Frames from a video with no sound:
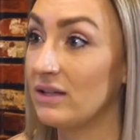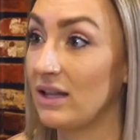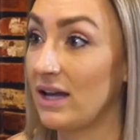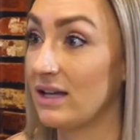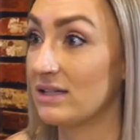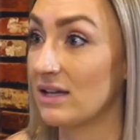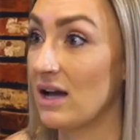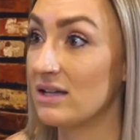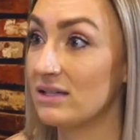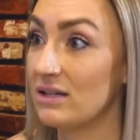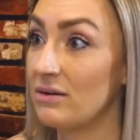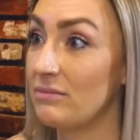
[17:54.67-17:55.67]
Like it's
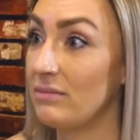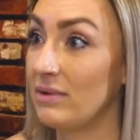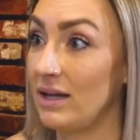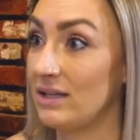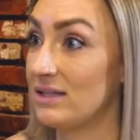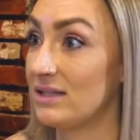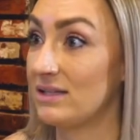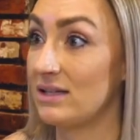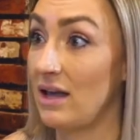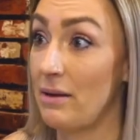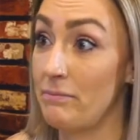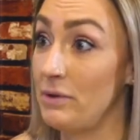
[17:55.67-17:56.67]
custom. It's
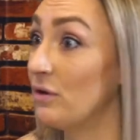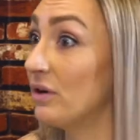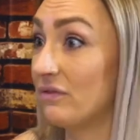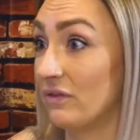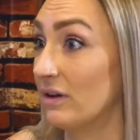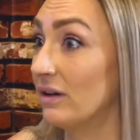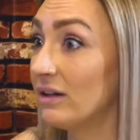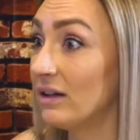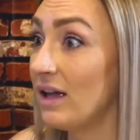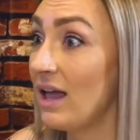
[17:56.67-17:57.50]
beautiful.